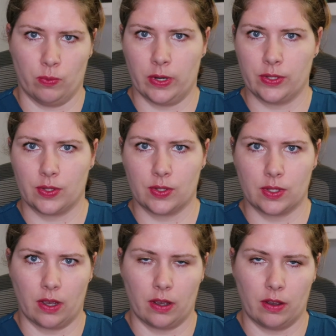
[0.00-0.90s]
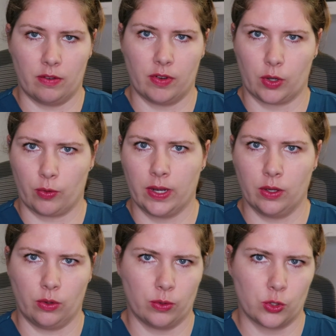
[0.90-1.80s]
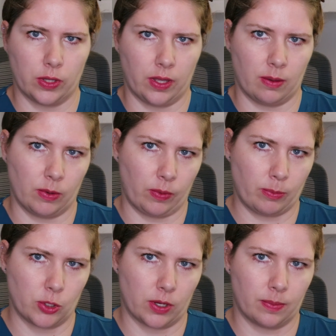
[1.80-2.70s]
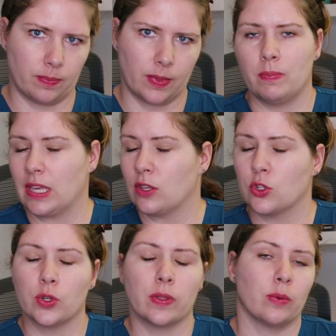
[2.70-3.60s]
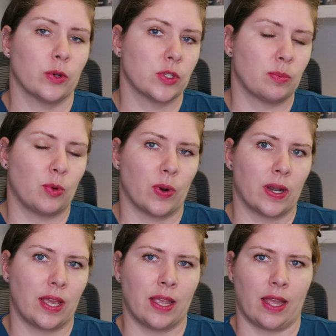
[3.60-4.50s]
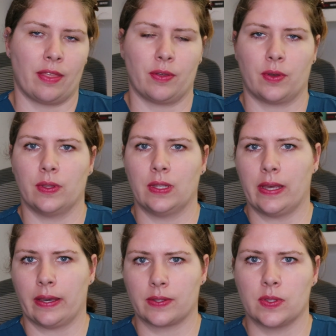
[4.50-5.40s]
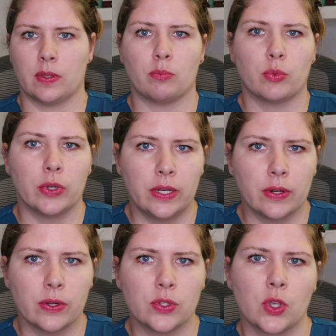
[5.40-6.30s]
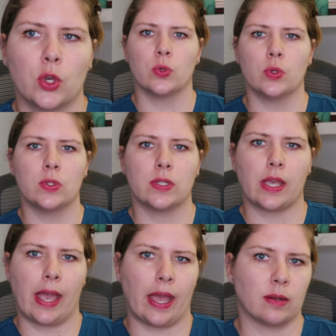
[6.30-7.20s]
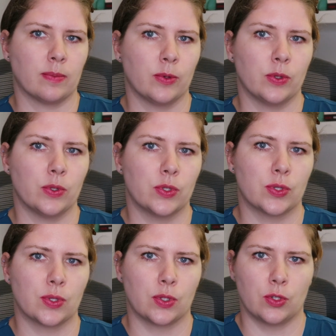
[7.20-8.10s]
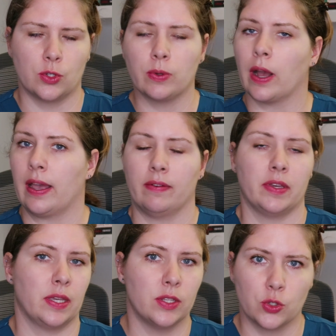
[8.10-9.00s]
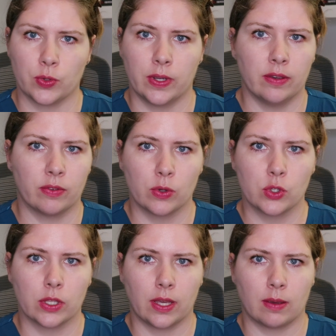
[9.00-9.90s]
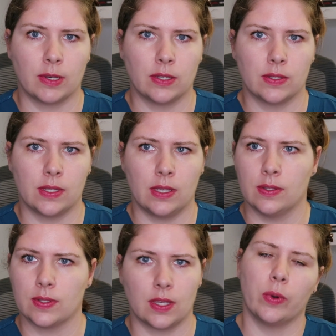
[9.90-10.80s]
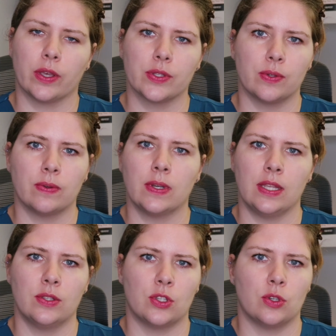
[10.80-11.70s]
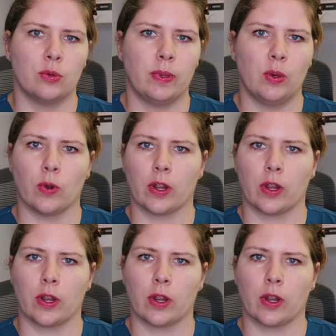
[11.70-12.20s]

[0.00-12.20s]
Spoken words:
the risks of a cranial cruciate ligament rupture? Making sure that we're supporting ethical and excellent breeders whose animals do not have a history of cruciate ligament disease. We also need to be